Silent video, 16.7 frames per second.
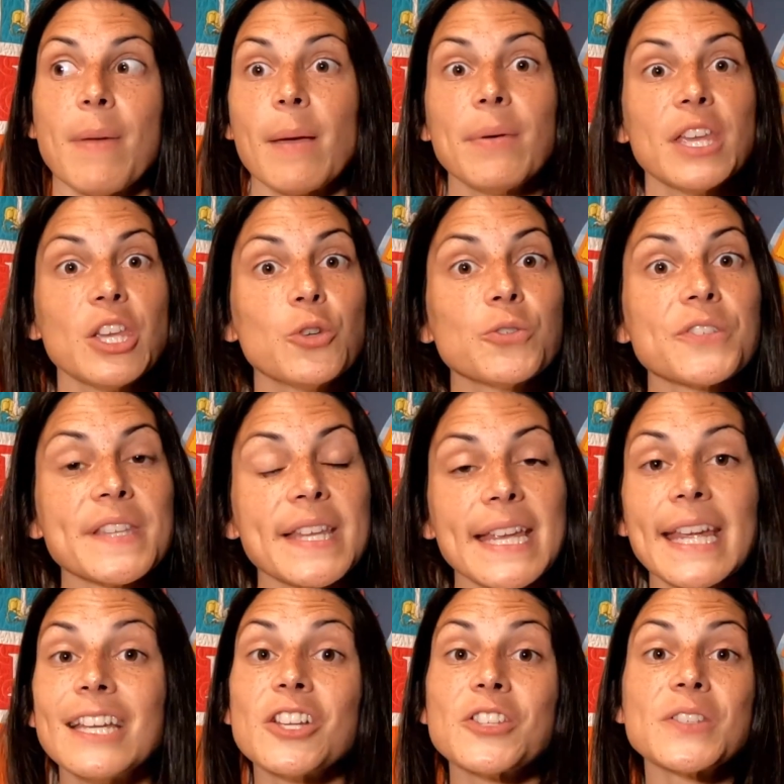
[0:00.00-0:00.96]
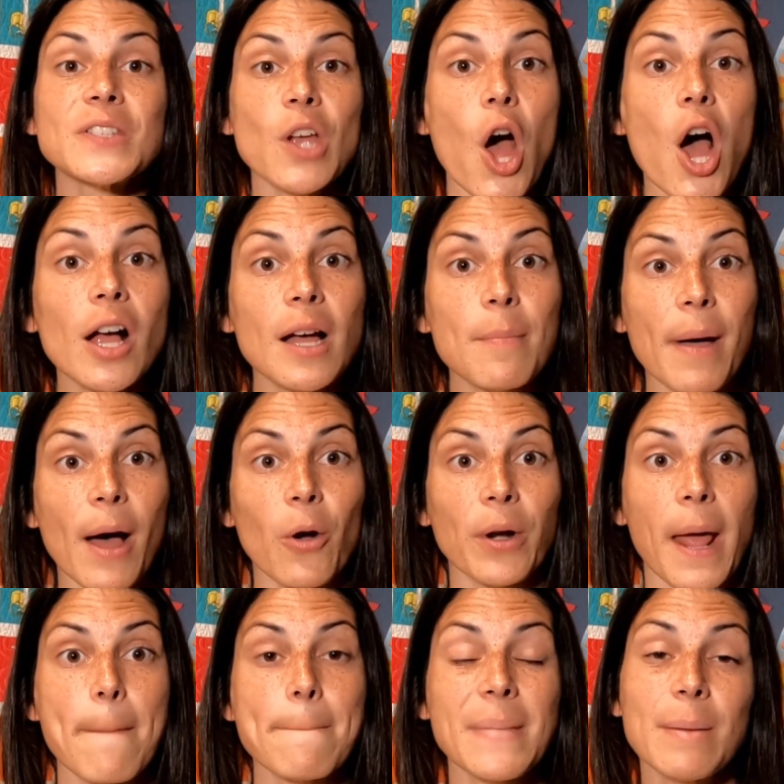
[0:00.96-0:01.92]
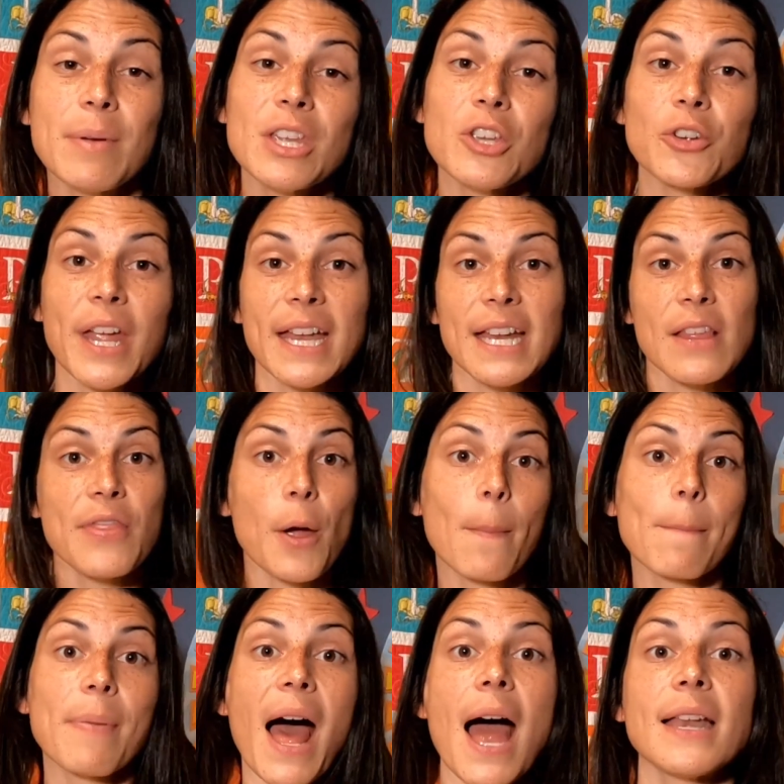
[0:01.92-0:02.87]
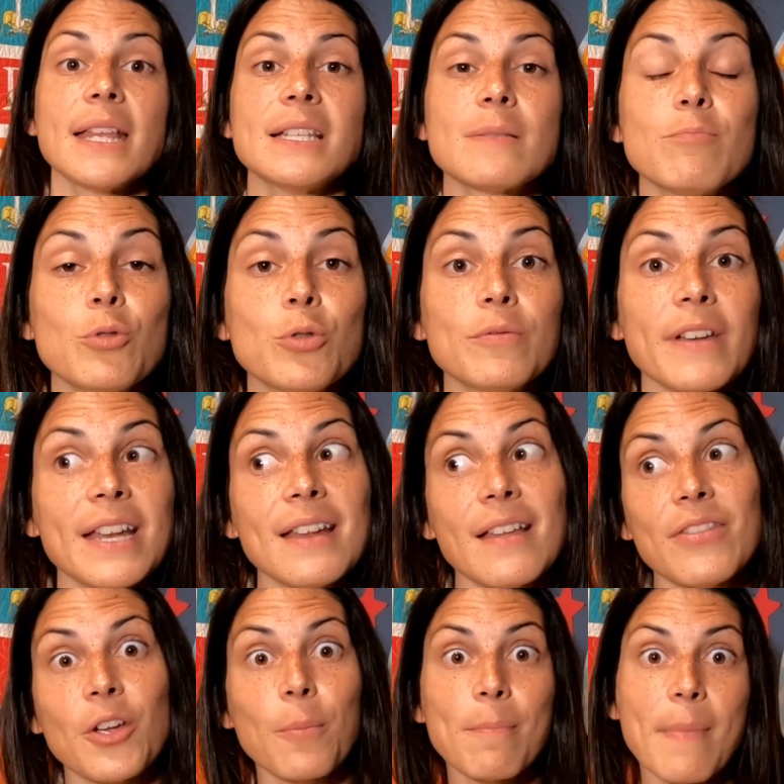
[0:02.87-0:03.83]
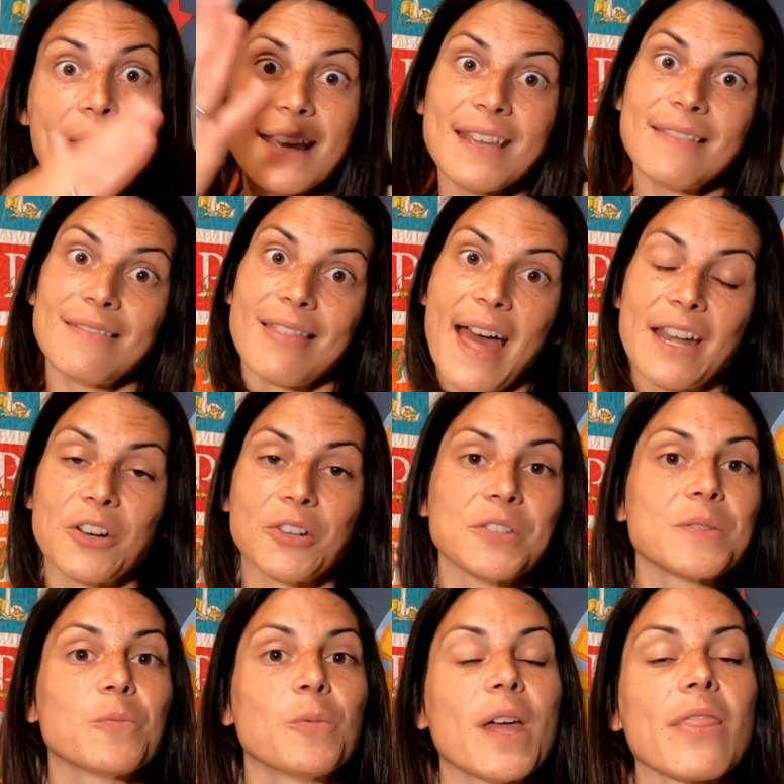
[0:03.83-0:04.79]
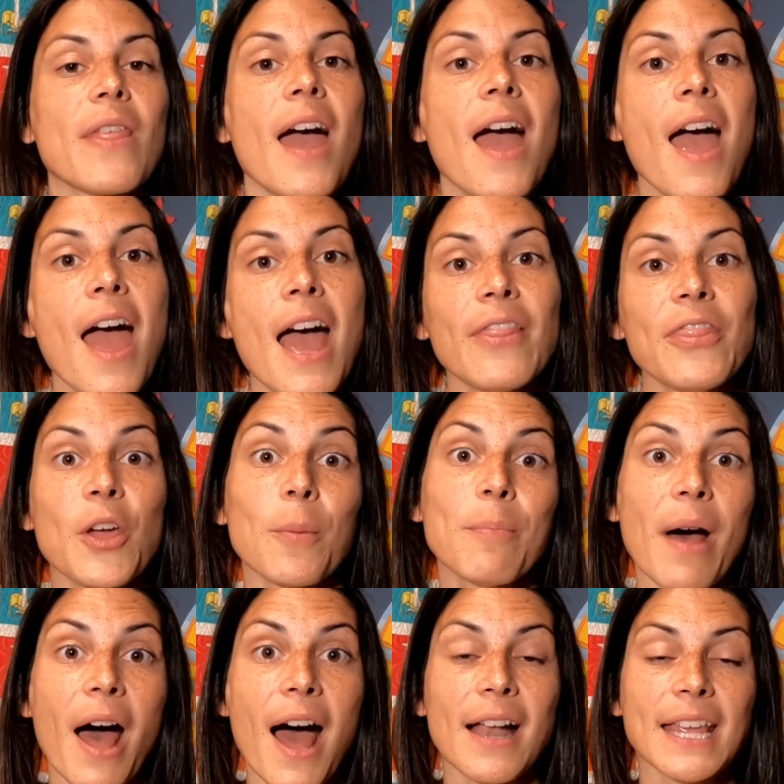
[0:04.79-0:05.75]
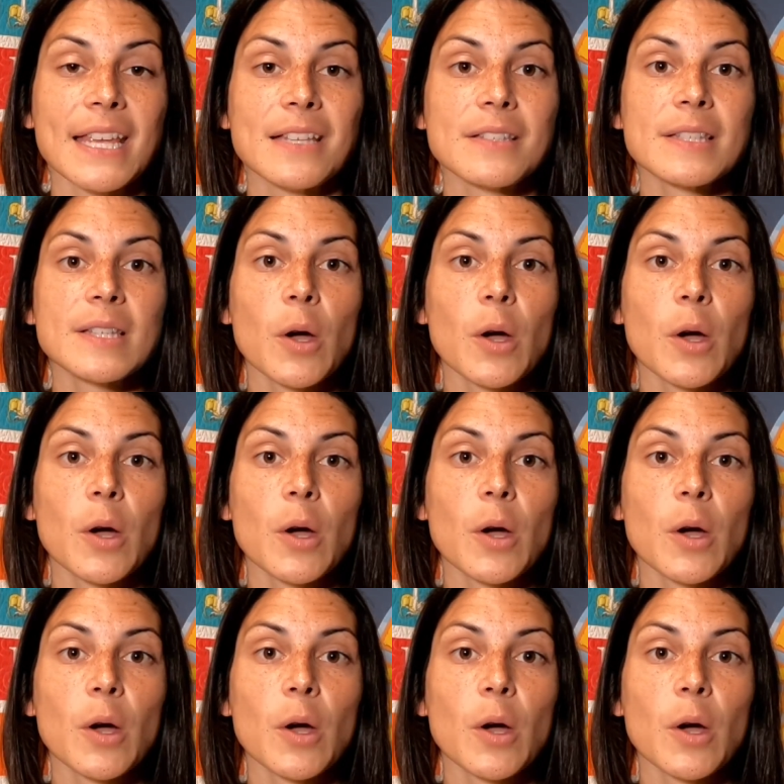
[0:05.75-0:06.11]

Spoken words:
Maybe you're singing a song about it. Maybe you're getting their bodies moving and they're making letters with their bodies.